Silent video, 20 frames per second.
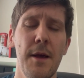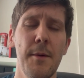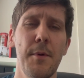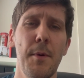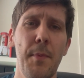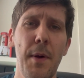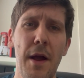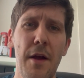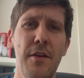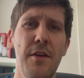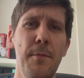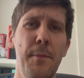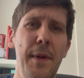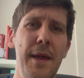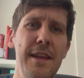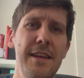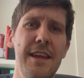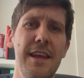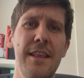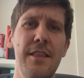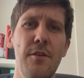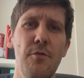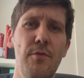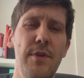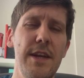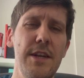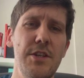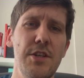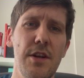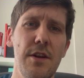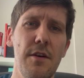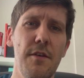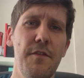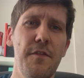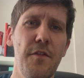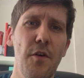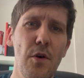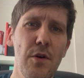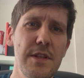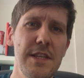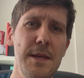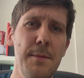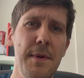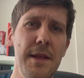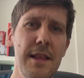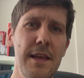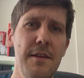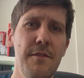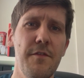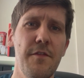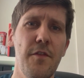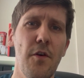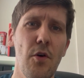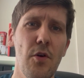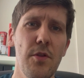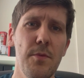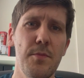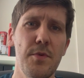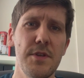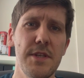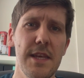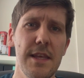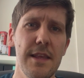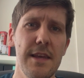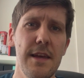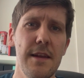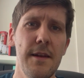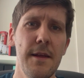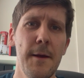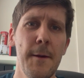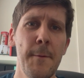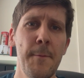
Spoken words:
preparing a bid in the region of 40 million for the Brazilian.